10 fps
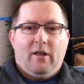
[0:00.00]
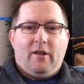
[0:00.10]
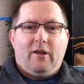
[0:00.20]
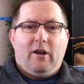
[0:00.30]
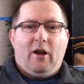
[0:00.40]

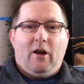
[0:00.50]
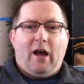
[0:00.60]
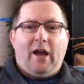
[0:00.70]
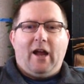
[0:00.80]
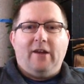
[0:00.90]

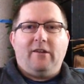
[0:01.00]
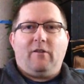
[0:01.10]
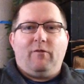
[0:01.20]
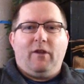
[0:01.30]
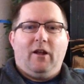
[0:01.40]
I
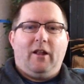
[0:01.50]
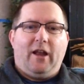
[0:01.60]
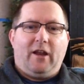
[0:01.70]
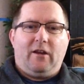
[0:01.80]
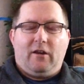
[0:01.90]
just feel
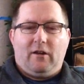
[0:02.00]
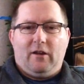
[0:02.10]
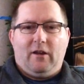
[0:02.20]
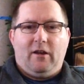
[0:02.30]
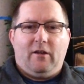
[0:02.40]
like,
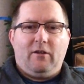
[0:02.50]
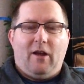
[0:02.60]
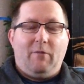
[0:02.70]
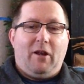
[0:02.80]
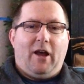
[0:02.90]

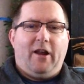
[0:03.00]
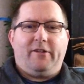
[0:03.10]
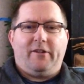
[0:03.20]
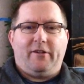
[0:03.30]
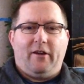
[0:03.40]
I've been on
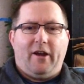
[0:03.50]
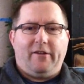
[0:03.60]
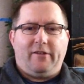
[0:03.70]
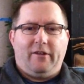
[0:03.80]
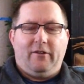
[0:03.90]

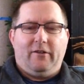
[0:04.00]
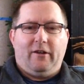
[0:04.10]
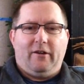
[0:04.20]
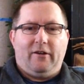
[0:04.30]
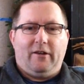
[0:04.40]
SSRIs too, and
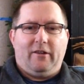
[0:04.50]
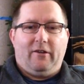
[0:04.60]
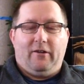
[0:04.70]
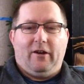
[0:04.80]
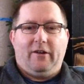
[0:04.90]

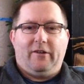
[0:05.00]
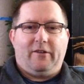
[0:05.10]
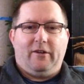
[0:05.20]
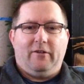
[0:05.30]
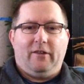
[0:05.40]
they're horrendous
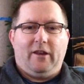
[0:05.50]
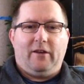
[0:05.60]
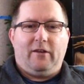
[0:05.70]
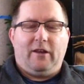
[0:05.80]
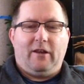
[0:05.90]

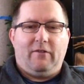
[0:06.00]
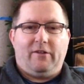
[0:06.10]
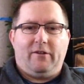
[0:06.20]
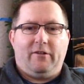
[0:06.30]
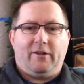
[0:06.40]
too. They give you
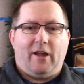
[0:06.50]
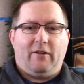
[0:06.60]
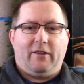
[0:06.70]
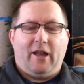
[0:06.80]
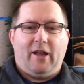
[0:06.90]

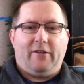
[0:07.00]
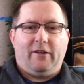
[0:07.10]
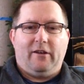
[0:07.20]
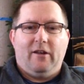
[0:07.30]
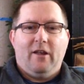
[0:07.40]
suicidal thoughts
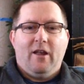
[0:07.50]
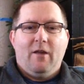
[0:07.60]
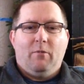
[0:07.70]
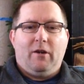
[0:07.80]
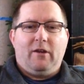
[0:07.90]
and
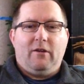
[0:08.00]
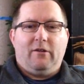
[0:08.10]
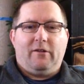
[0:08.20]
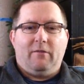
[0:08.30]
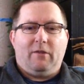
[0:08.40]
put you
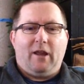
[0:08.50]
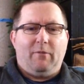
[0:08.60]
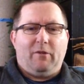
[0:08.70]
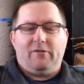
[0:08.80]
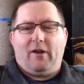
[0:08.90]
in some
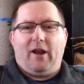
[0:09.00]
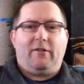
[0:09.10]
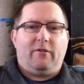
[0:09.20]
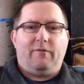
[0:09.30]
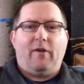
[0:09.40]
type of
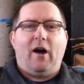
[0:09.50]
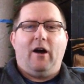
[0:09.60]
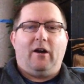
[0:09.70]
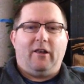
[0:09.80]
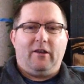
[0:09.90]
trance or
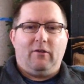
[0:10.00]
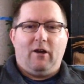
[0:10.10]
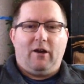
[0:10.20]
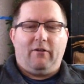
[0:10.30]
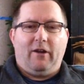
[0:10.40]
fog that you're
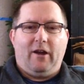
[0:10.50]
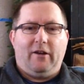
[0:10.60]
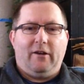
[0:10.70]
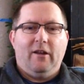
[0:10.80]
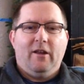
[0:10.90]
walking
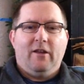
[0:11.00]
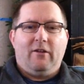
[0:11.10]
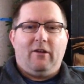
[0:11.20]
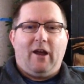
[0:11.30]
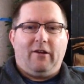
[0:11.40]
around,
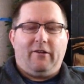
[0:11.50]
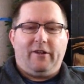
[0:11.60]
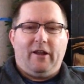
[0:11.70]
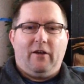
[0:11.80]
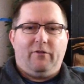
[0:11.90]
you're not
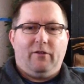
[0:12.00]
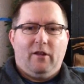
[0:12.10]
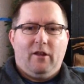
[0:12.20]
yourself.